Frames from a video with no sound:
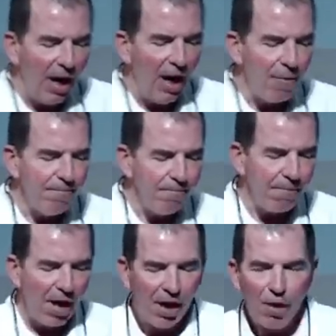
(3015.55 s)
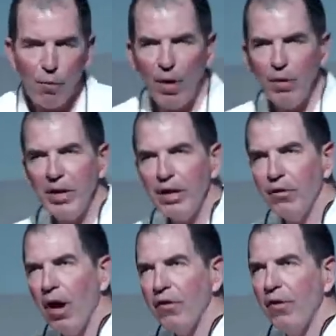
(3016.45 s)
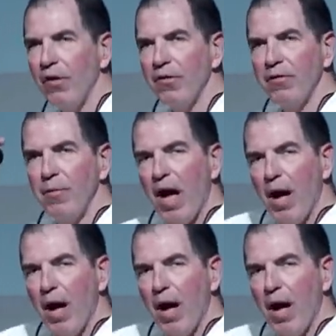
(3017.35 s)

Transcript: Um, when we cross over from